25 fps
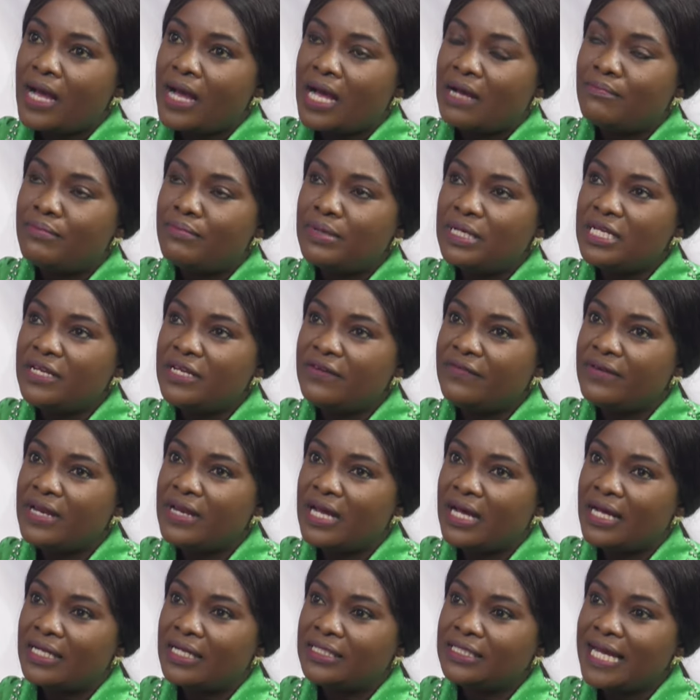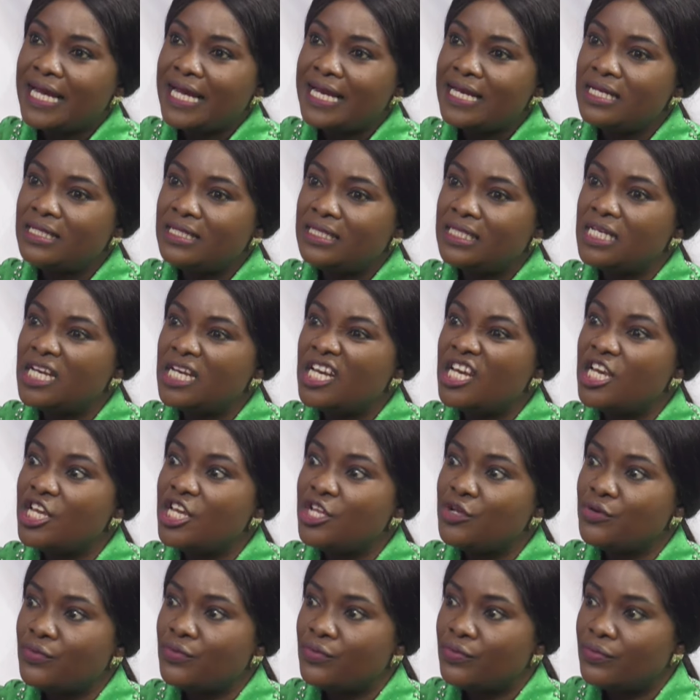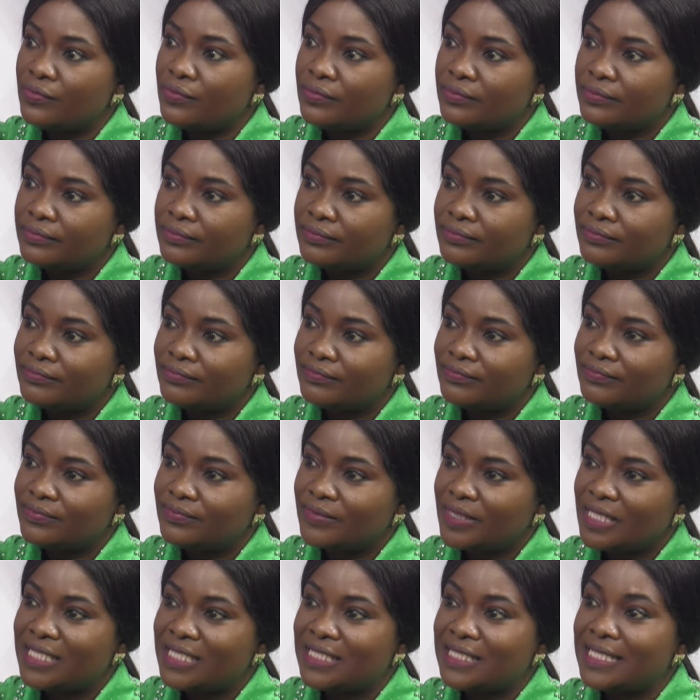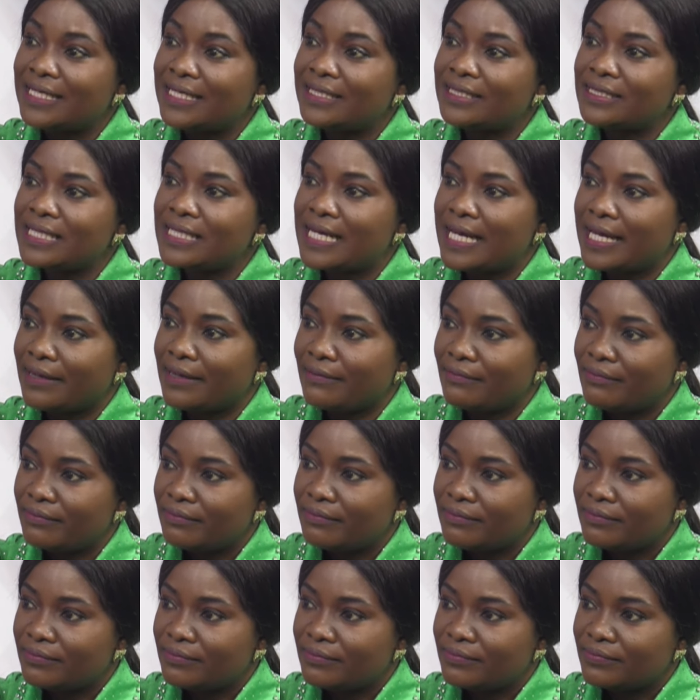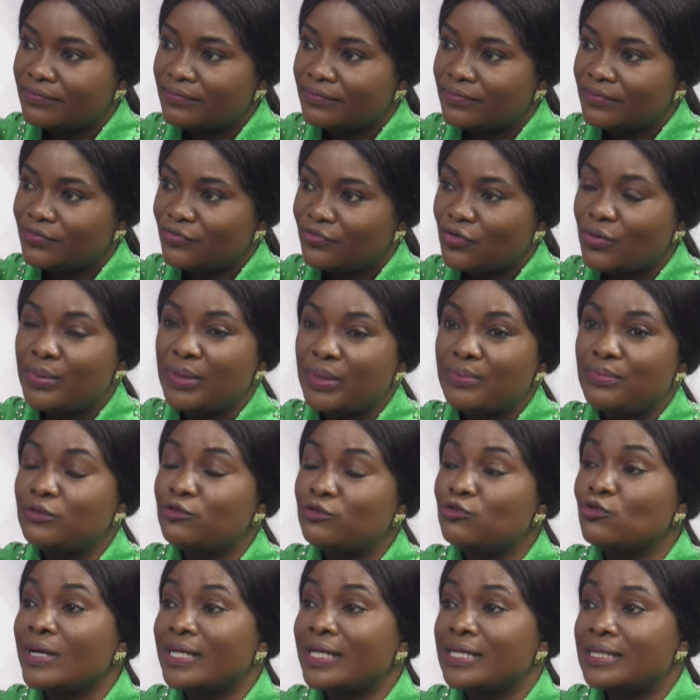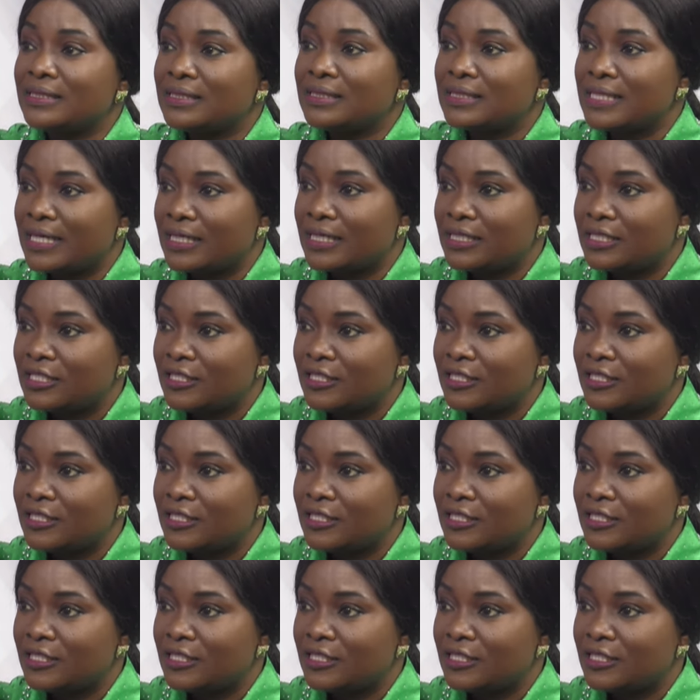I believe that anything new, it takes time for people to understand.